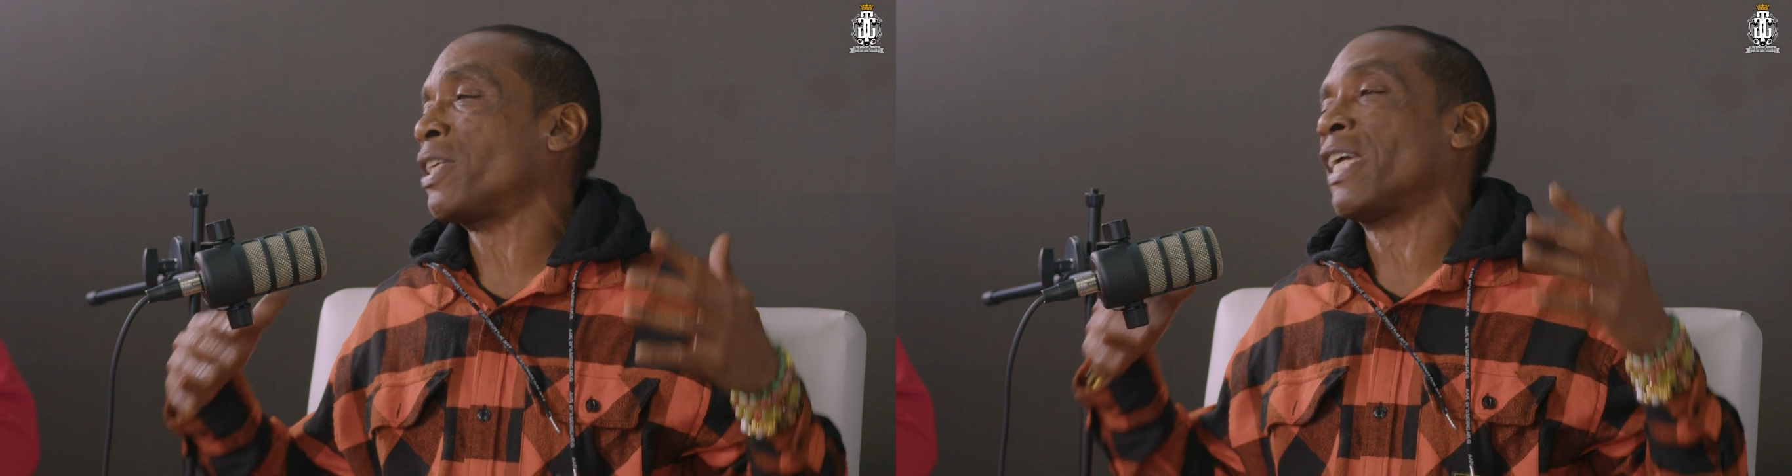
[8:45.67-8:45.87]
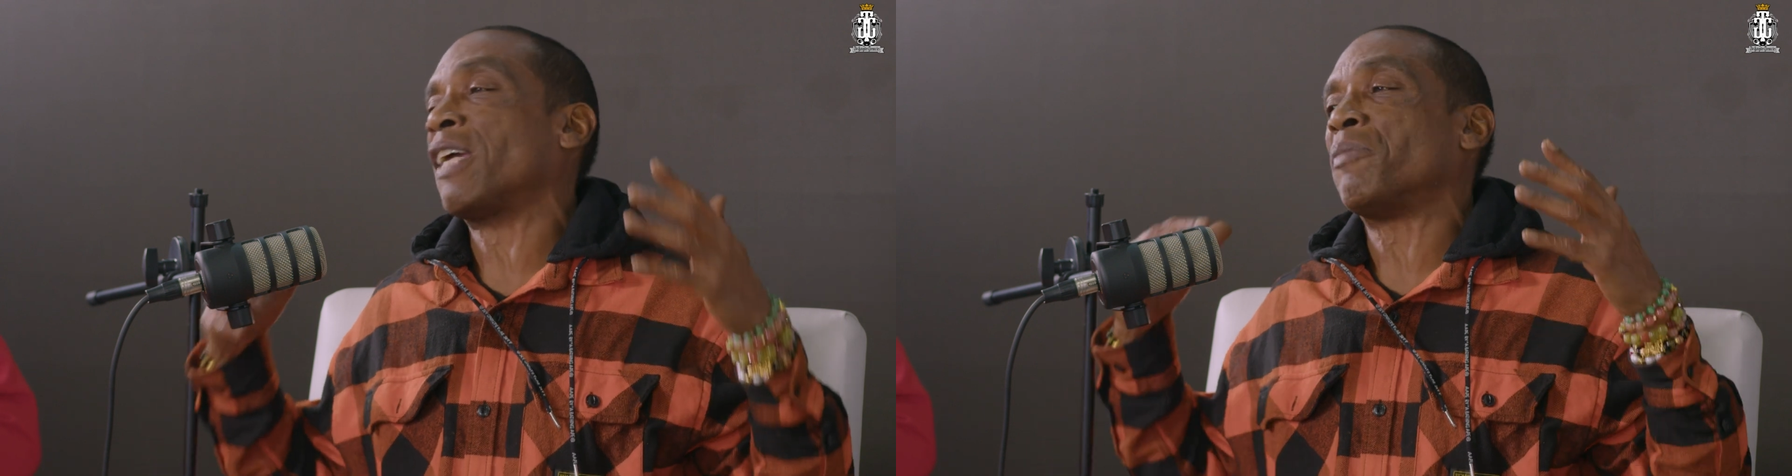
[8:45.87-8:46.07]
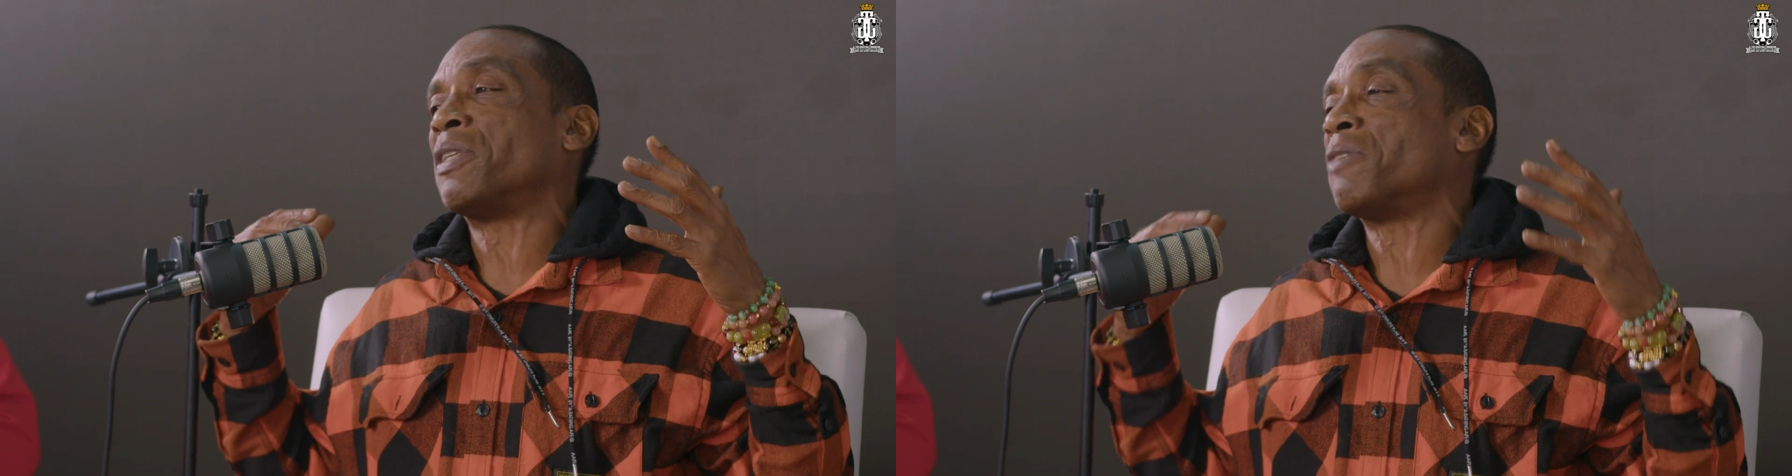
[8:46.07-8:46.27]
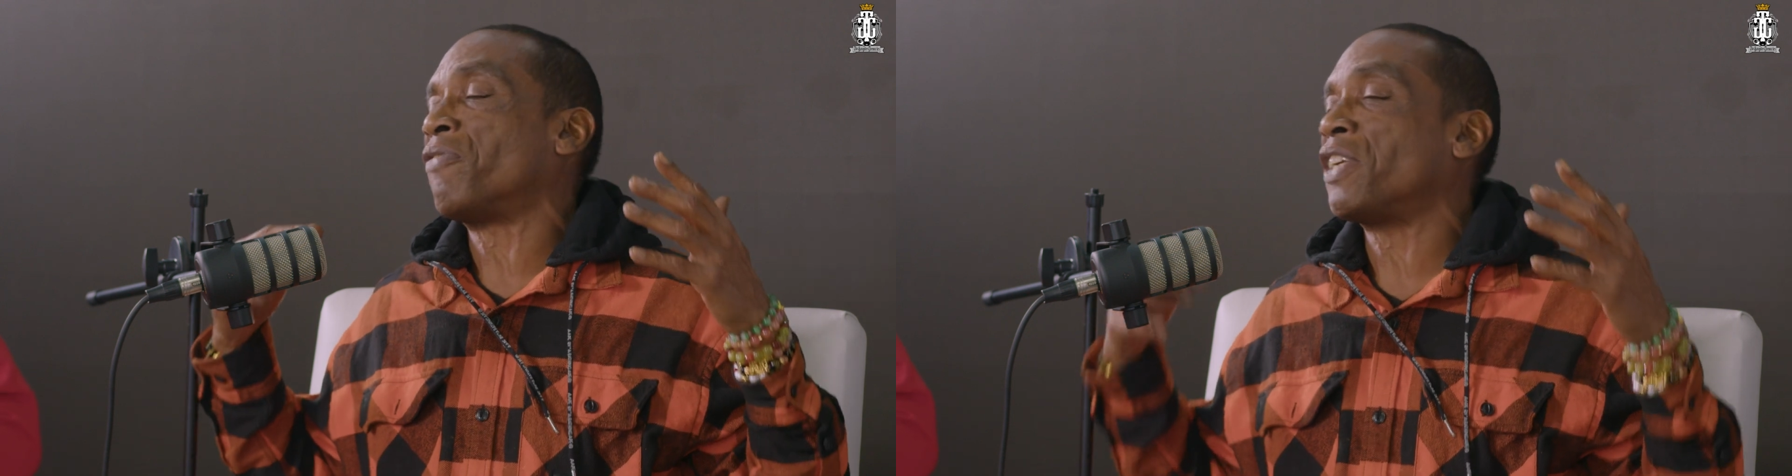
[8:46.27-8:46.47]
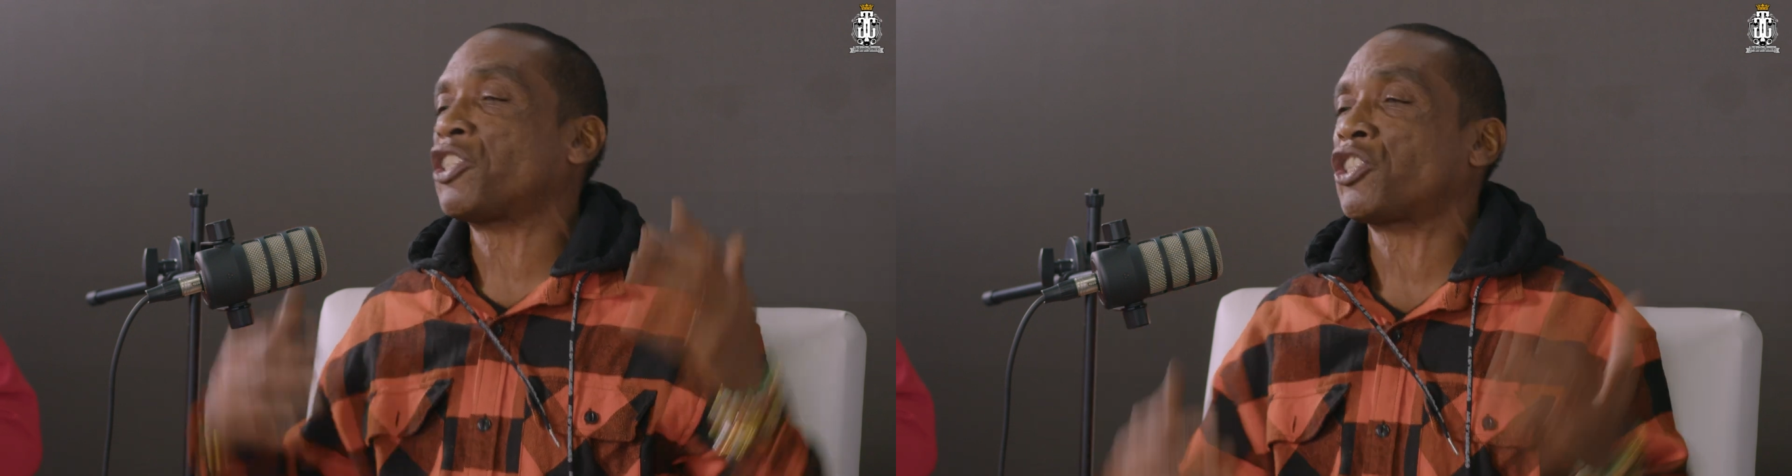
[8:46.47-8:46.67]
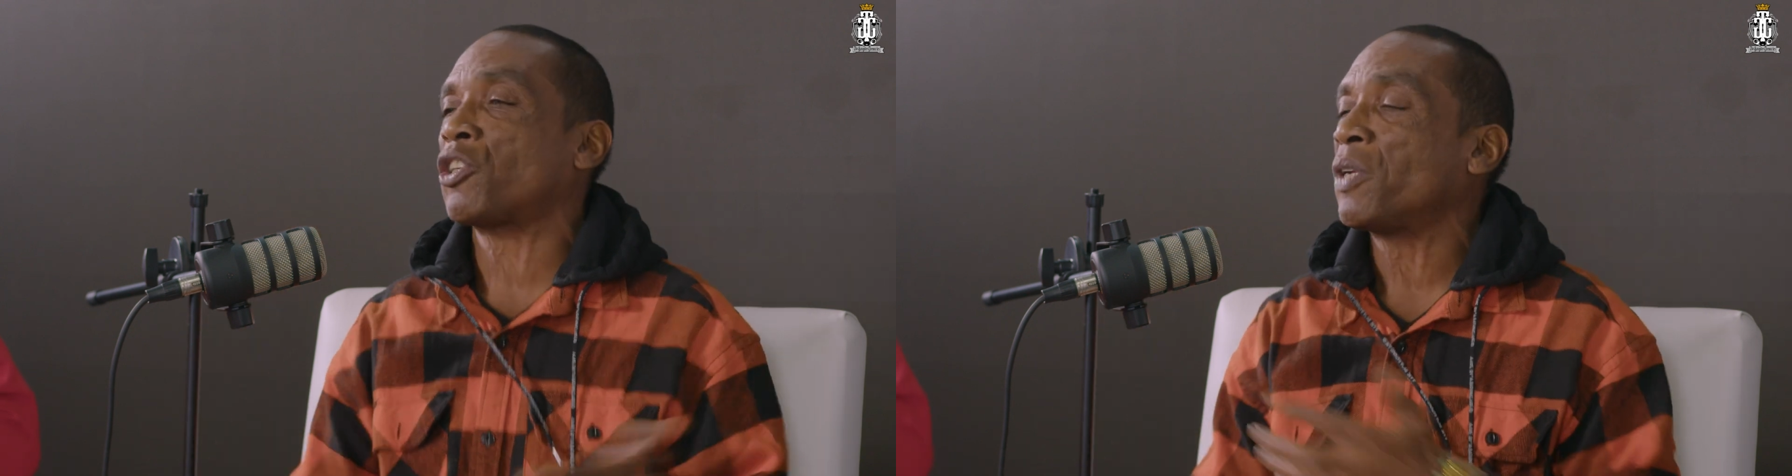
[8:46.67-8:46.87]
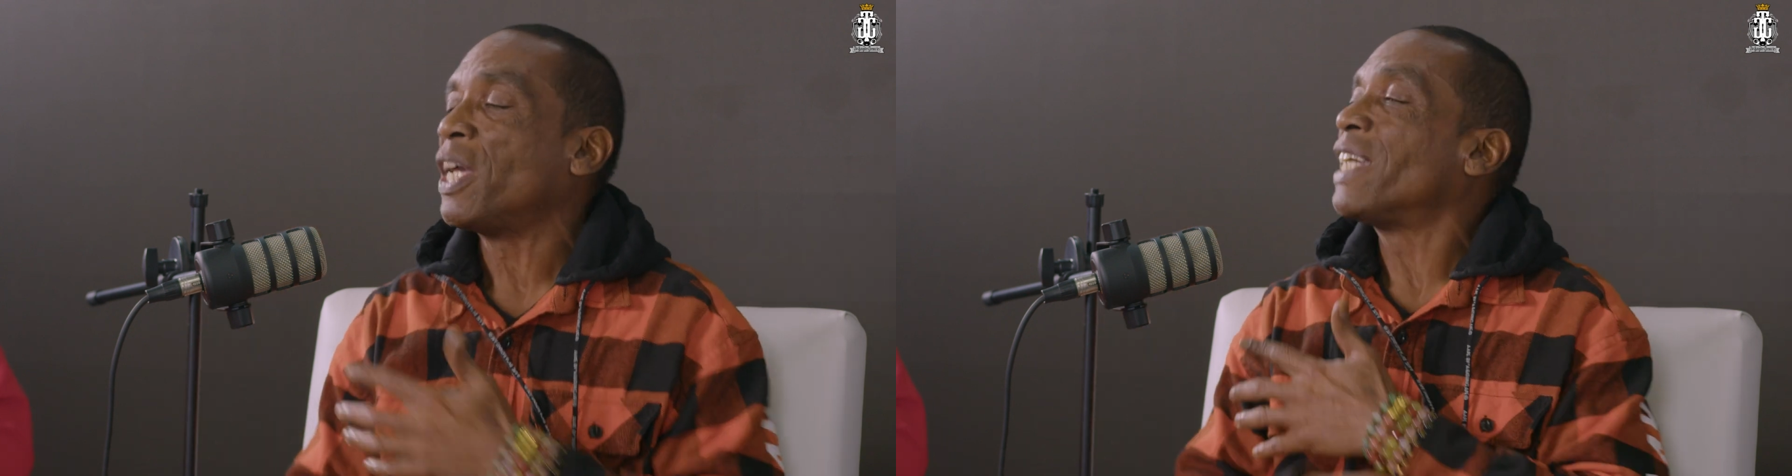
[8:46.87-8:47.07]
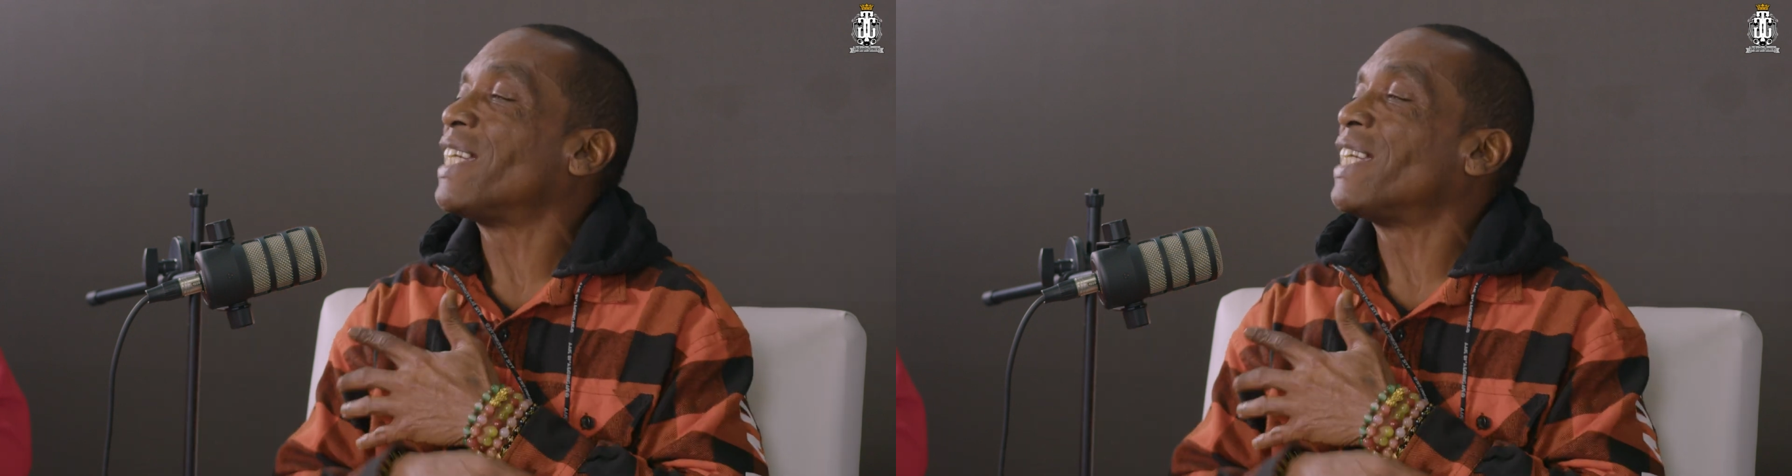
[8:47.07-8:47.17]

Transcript: and them, and the Venice Show.